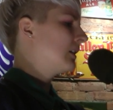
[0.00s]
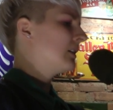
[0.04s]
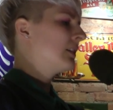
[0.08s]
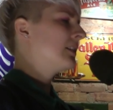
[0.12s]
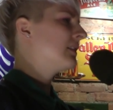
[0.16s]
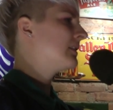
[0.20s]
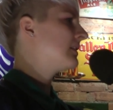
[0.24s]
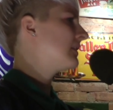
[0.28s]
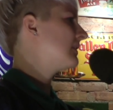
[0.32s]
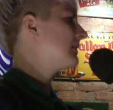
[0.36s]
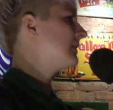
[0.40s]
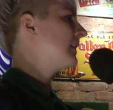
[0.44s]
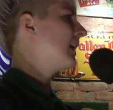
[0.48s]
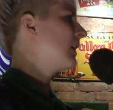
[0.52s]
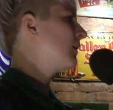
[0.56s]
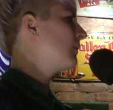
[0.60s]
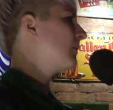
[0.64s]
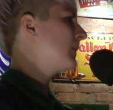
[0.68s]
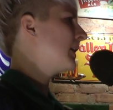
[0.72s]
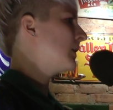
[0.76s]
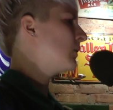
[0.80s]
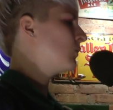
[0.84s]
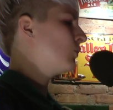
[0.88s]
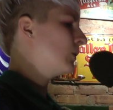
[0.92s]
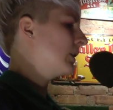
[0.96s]
This is not
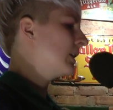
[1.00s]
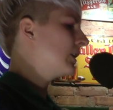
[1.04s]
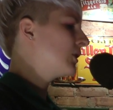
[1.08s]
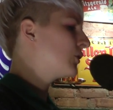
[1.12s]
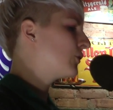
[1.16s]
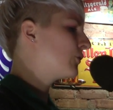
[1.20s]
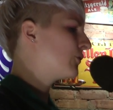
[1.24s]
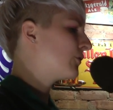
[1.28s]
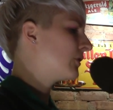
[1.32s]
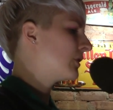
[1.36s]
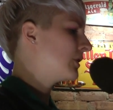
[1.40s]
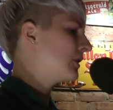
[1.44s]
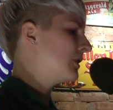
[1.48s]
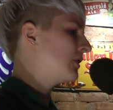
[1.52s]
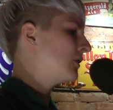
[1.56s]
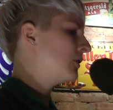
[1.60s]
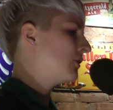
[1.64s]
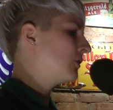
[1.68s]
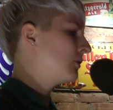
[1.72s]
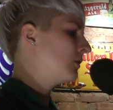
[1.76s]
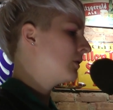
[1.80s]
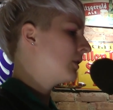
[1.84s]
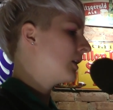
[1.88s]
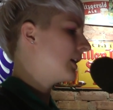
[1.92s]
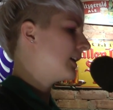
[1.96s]
my wish for
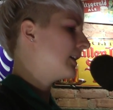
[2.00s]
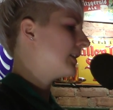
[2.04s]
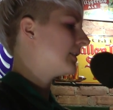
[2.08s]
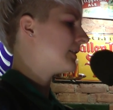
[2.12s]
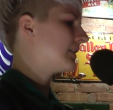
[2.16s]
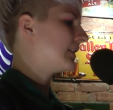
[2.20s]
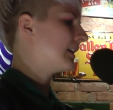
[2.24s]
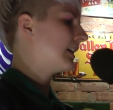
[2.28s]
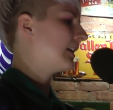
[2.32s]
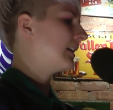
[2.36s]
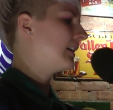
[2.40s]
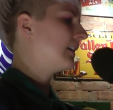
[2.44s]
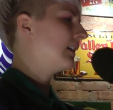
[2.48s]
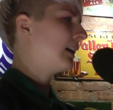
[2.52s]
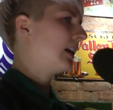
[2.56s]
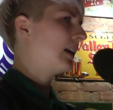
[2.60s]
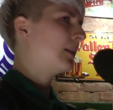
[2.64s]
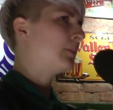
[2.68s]
you, I said.